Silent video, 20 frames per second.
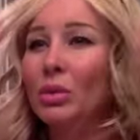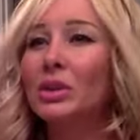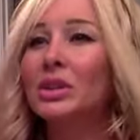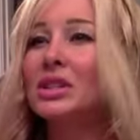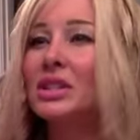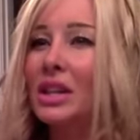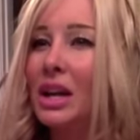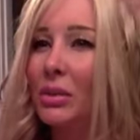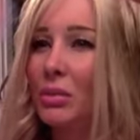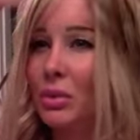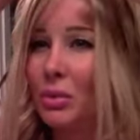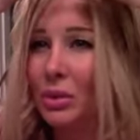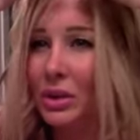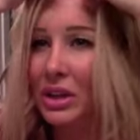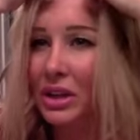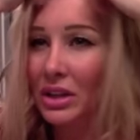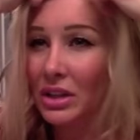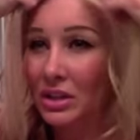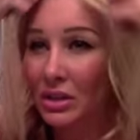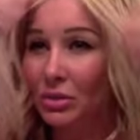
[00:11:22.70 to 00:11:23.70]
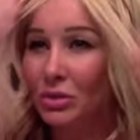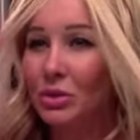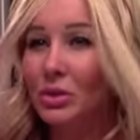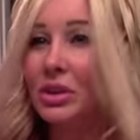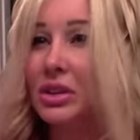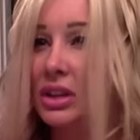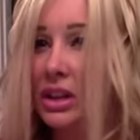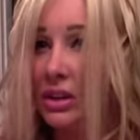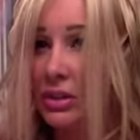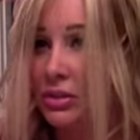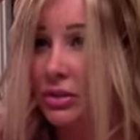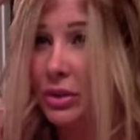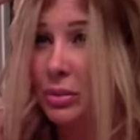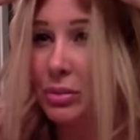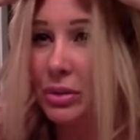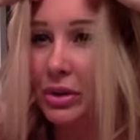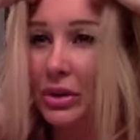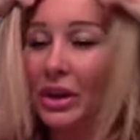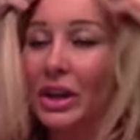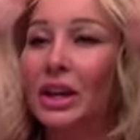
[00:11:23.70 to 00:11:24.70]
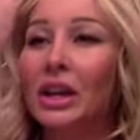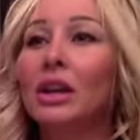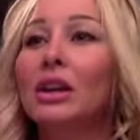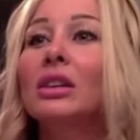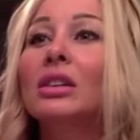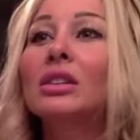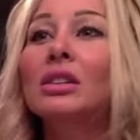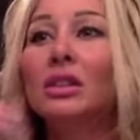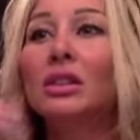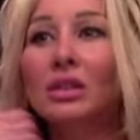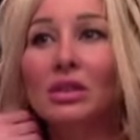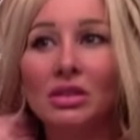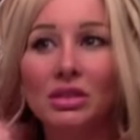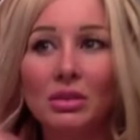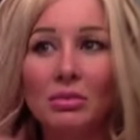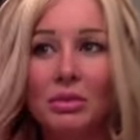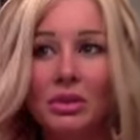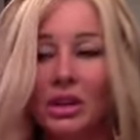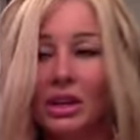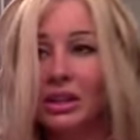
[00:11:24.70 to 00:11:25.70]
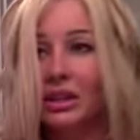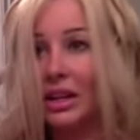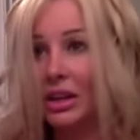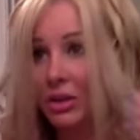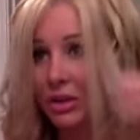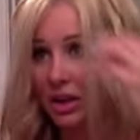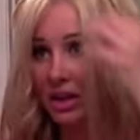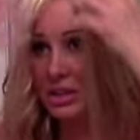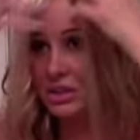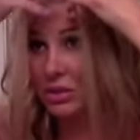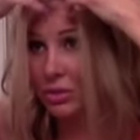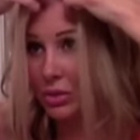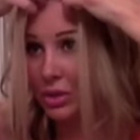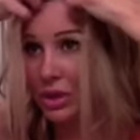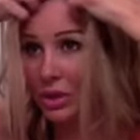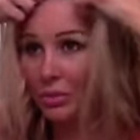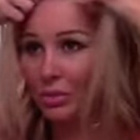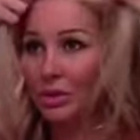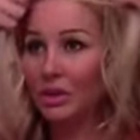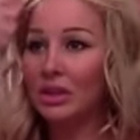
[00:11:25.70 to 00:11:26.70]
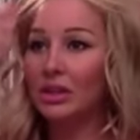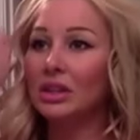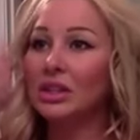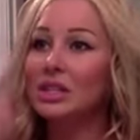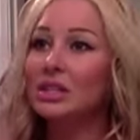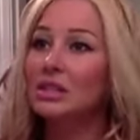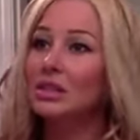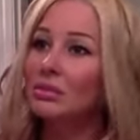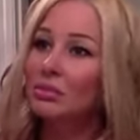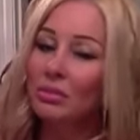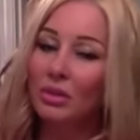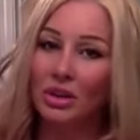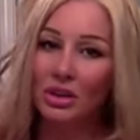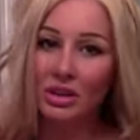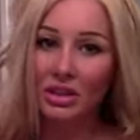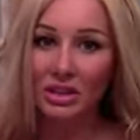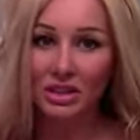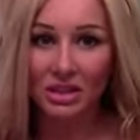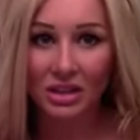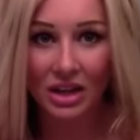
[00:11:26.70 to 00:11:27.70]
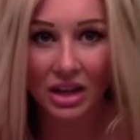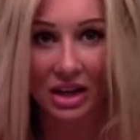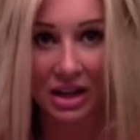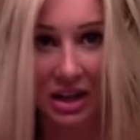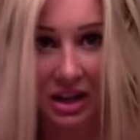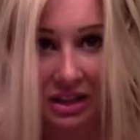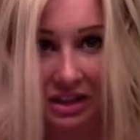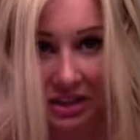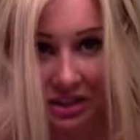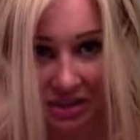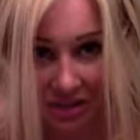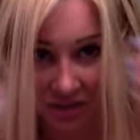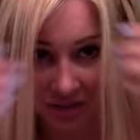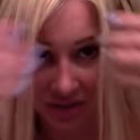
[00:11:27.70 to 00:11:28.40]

decide what we're going to do. You can, like, flip your hair or something like that. Okay, so we're going to put this on this side, this